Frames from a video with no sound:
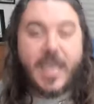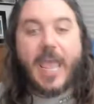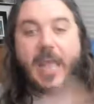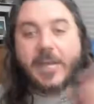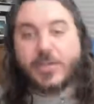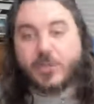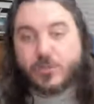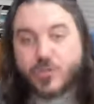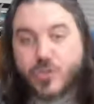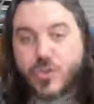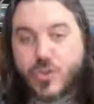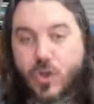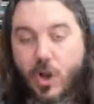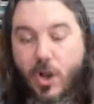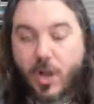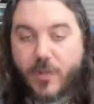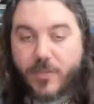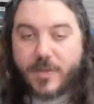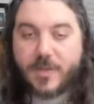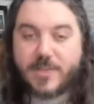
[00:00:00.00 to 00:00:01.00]
And you
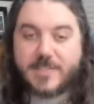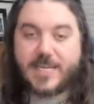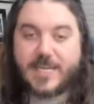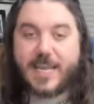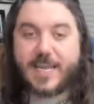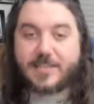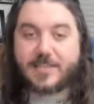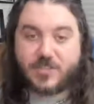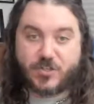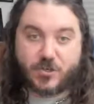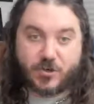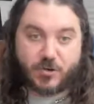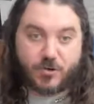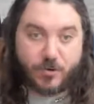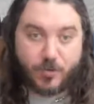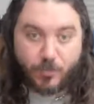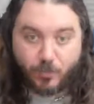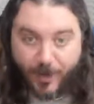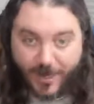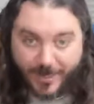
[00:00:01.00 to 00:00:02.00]
saw the disaster
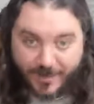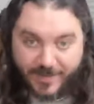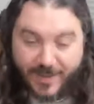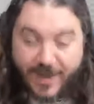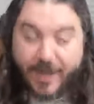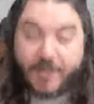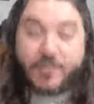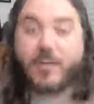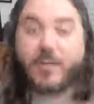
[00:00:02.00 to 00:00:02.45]
right there.